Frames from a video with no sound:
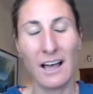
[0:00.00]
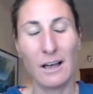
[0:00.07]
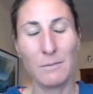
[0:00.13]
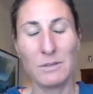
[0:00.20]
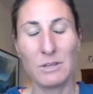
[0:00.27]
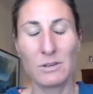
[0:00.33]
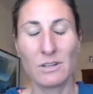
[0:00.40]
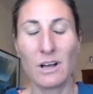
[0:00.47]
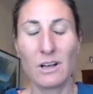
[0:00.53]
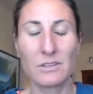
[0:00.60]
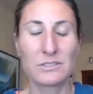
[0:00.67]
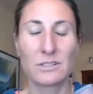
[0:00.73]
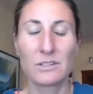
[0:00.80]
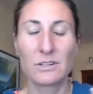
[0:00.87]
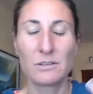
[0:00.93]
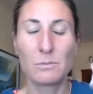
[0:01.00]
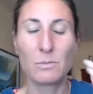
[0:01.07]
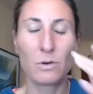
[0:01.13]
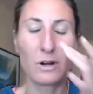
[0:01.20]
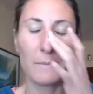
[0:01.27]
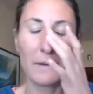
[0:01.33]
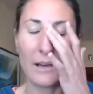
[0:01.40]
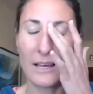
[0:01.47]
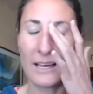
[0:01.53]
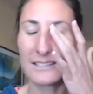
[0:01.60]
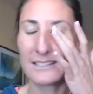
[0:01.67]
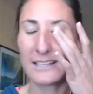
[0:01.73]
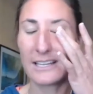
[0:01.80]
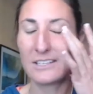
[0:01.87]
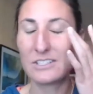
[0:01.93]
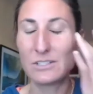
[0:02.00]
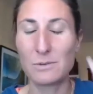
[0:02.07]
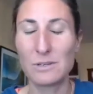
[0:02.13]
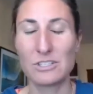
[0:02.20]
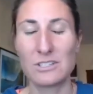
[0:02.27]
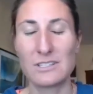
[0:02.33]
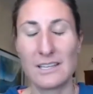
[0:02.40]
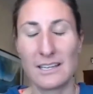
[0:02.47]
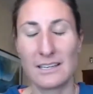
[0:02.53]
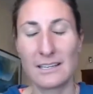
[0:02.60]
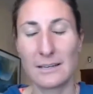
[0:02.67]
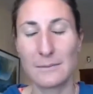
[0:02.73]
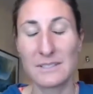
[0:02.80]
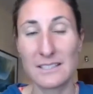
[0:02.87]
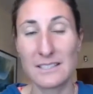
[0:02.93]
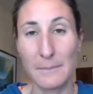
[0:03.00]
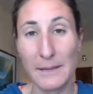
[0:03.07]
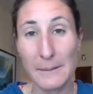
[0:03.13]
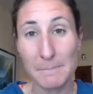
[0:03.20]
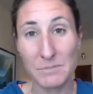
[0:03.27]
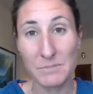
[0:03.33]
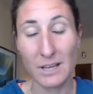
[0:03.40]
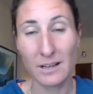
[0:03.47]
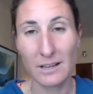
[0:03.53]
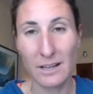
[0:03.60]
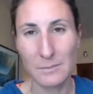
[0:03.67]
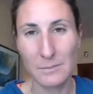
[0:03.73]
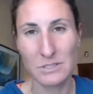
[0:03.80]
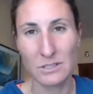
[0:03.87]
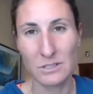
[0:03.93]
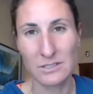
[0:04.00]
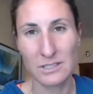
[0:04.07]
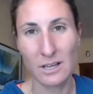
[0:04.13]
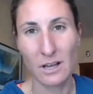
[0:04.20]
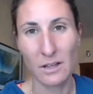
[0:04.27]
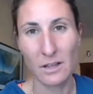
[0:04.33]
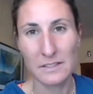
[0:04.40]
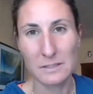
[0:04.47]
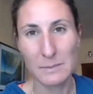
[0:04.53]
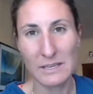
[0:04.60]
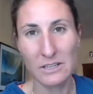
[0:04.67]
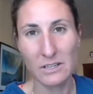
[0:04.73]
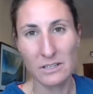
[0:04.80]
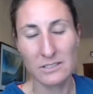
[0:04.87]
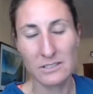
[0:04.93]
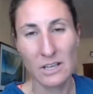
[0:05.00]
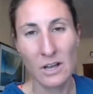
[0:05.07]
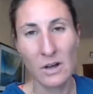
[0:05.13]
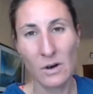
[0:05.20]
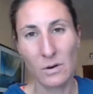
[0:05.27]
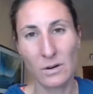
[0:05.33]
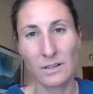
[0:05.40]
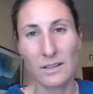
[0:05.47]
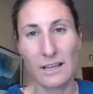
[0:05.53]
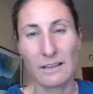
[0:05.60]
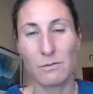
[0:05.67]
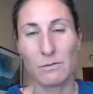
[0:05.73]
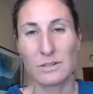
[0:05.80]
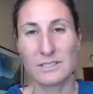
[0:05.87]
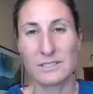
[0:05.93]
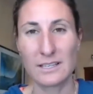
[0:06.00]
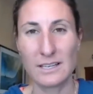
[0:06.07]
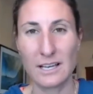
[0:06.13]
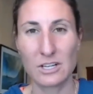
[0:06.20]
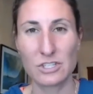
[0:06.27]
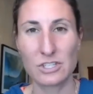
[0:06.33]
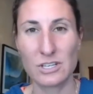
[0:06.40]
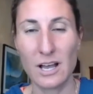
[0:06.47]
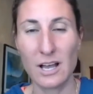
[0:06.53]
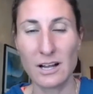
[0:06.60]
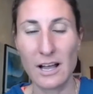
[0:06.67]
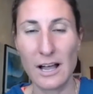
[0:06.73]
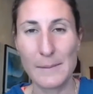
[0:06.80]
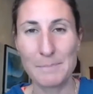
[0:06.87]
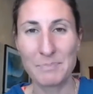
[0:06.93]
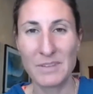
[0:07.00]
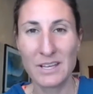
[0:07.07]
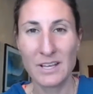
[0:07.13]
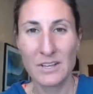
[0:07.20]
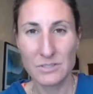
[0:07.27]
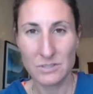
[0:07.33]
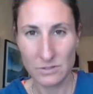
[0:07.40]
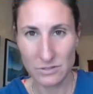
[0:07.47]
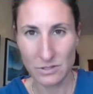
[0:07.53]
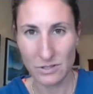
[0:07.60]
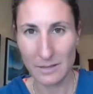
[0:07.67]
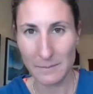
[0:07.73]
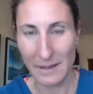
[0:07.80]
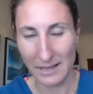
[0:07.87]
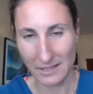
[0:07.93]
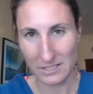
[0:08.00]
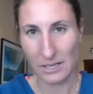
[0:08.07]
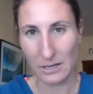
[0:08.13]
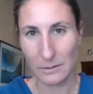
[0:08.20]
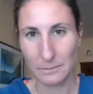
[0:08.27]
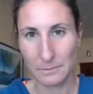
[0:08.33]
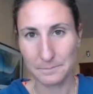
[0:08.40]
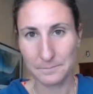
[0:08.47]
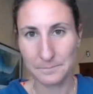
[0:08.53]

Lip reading: You can also learn more about us at intuition2incomesummit.com. So you'll see all the speakers, or lifeforceconnection.com. So Sonia, back to you.